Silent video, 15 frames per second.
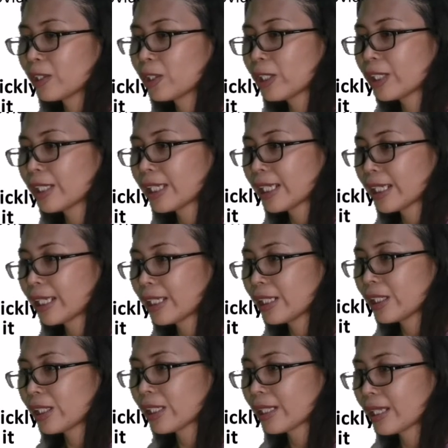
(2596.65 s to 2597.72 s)
jersey
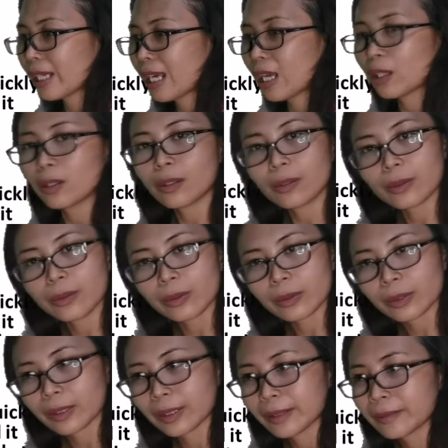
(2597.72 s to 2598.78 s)
is a
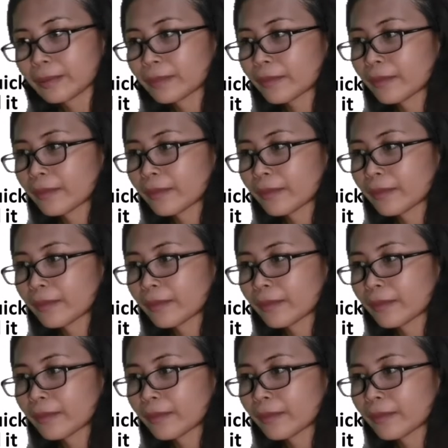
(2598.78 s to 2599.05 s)
close